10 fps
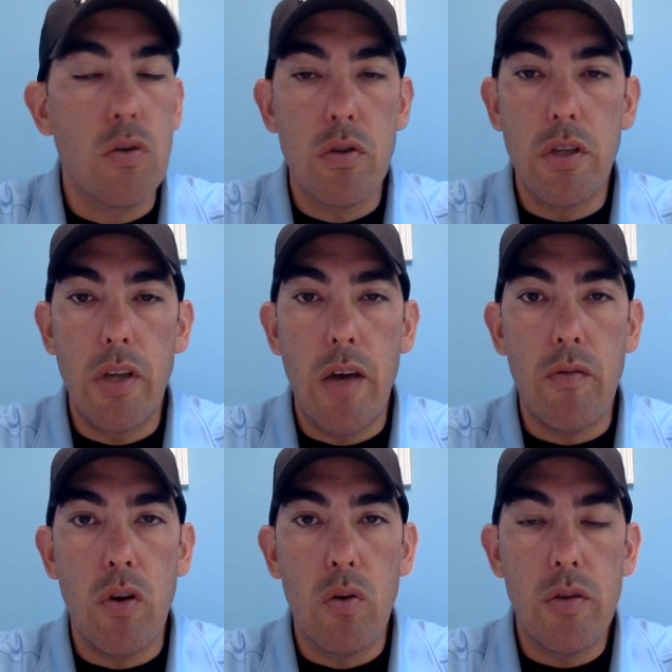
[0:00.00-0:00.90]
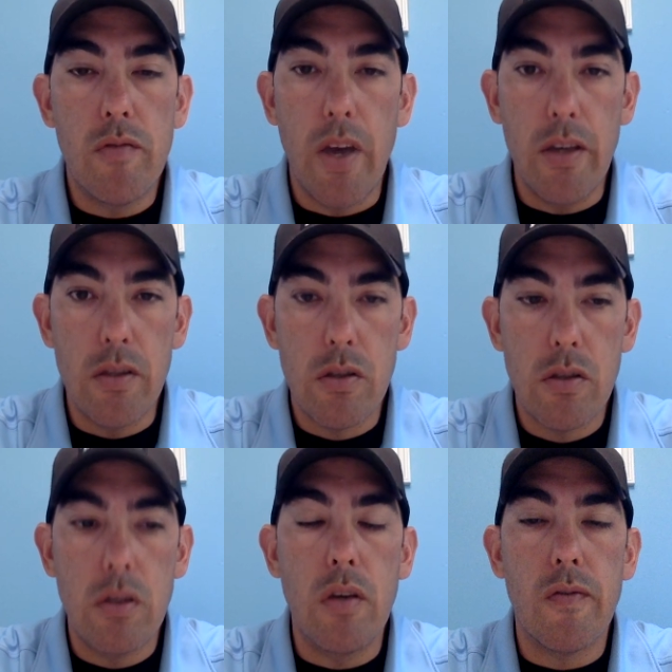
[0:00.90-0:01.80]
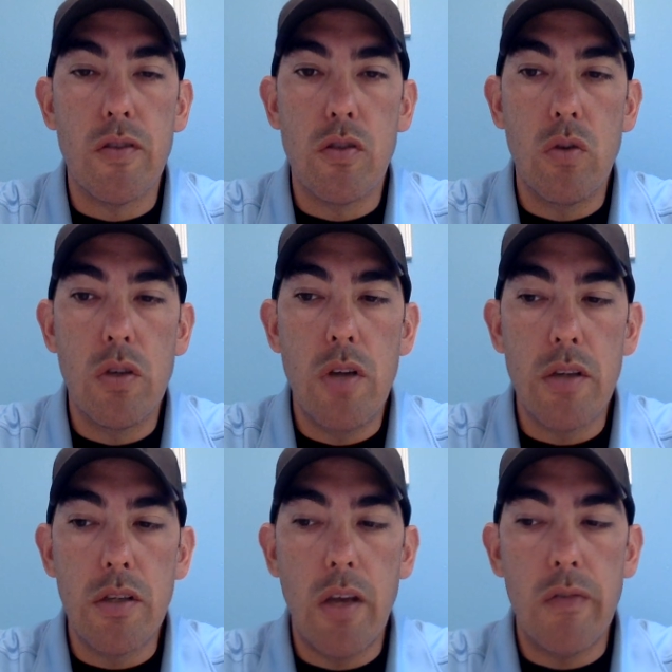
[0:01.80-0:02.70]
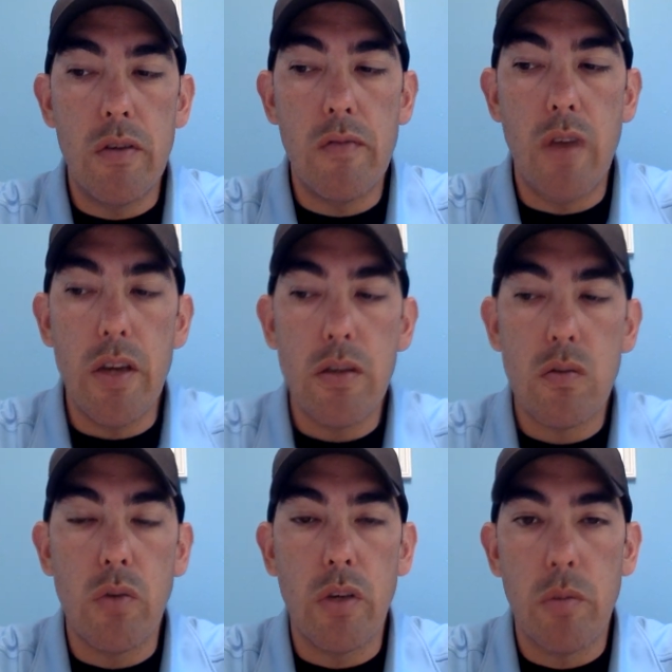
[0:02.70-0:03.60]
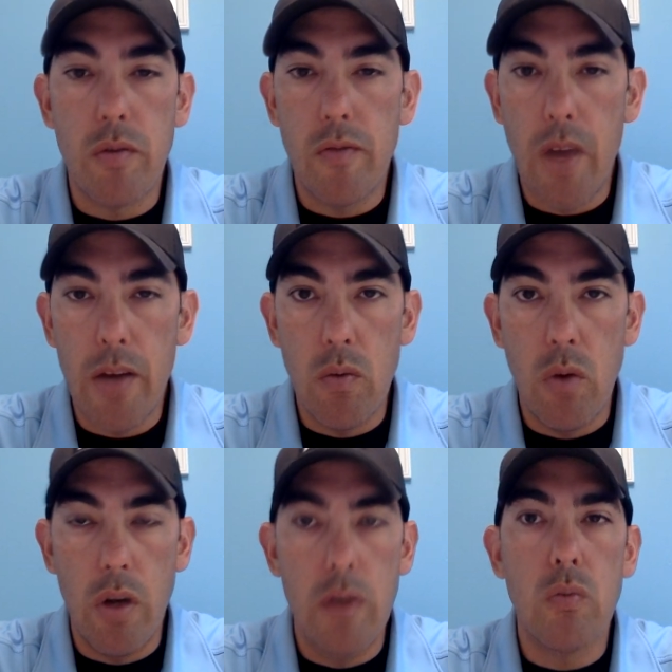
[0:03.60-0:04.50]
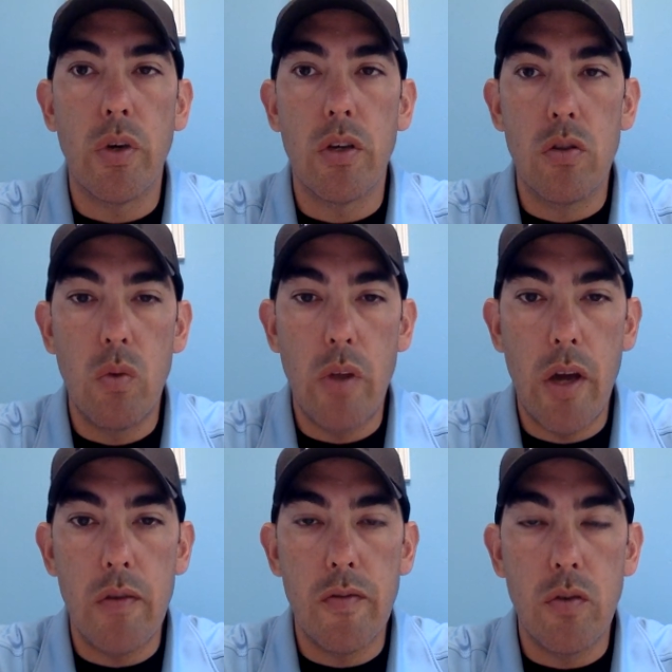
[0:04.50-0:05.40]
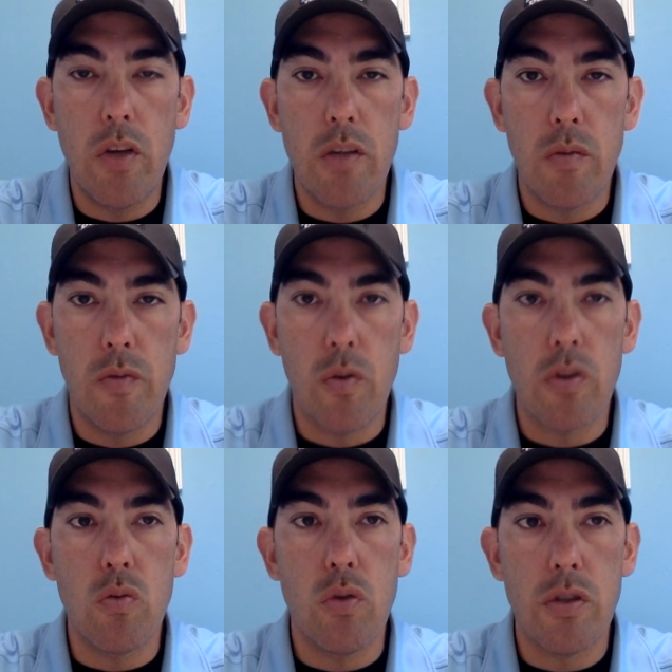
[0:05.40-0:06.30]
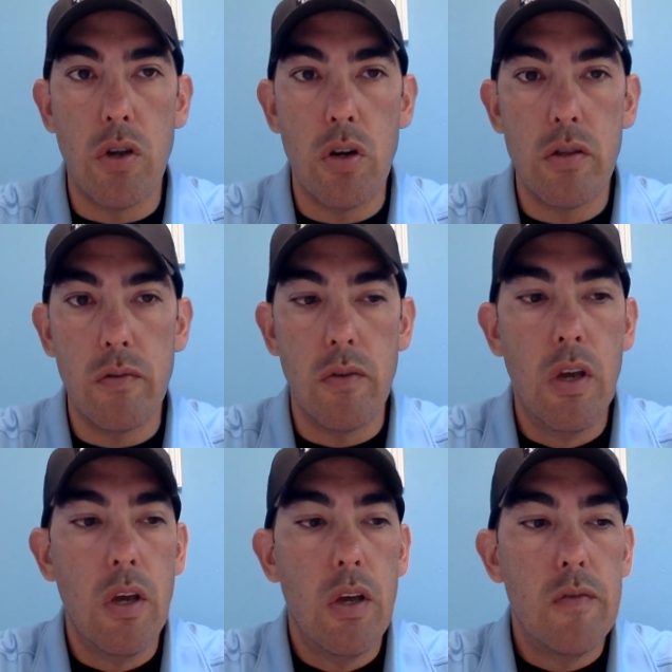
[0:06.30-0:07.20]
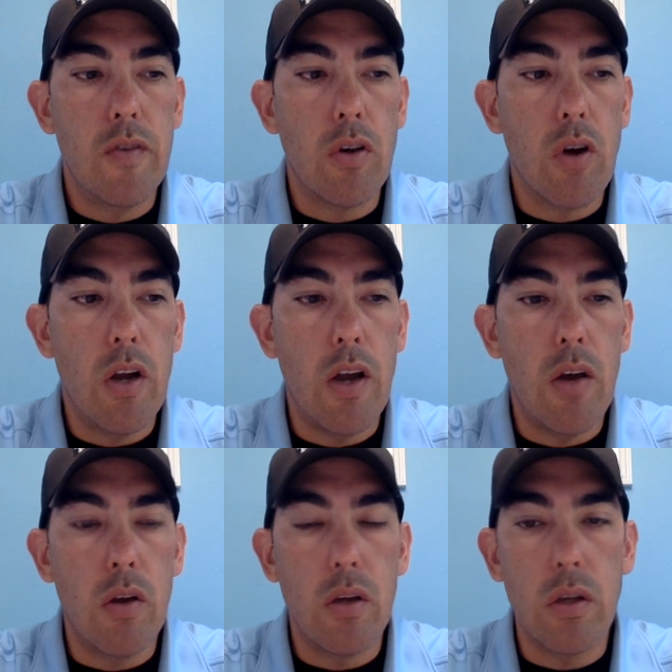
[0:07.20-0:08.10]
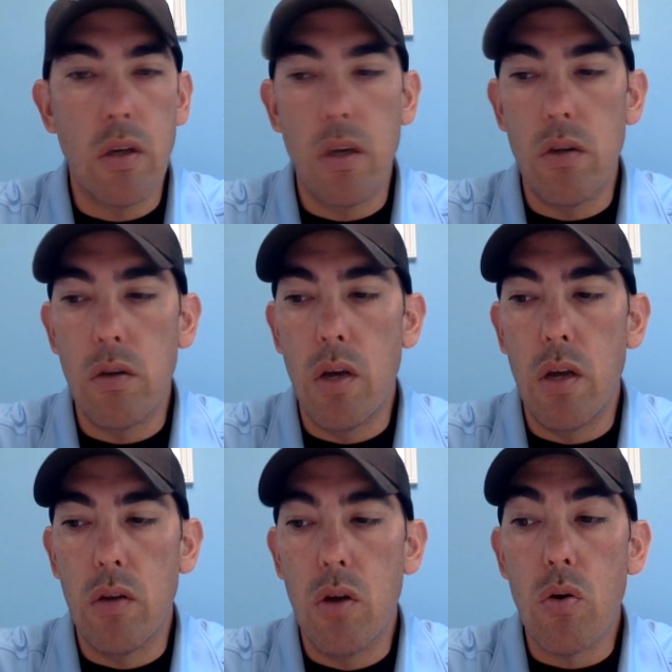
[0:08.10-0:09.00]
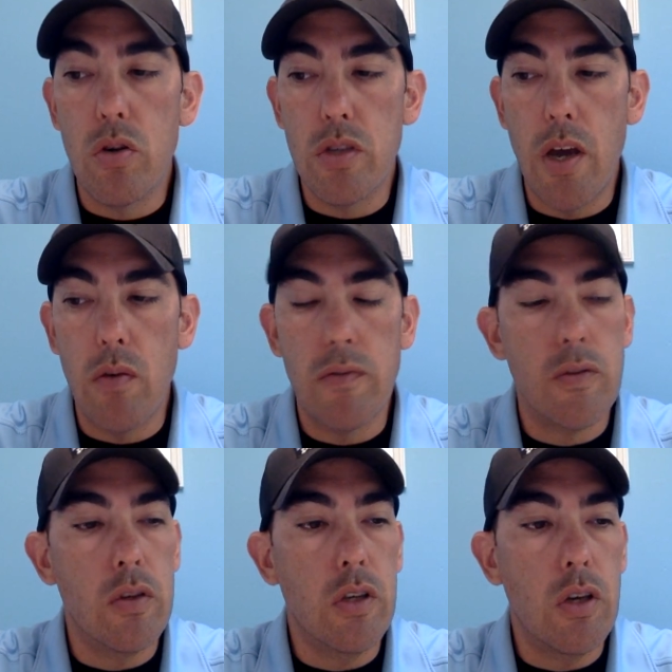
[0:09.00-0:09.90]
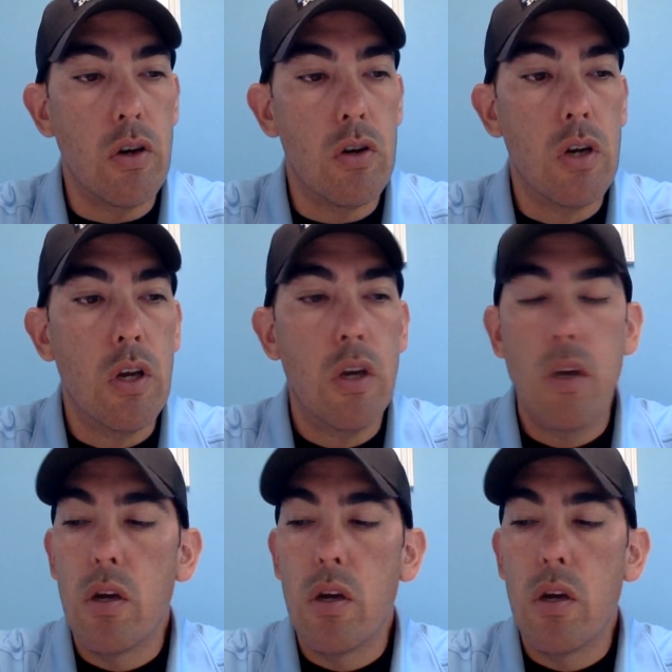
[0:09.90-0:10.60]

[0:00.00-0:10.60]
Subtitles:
Students need to have their own device. If a student doesn't have a device, we can provide one. We can do that a few days before school starts and figure out how to get loaners out for the year.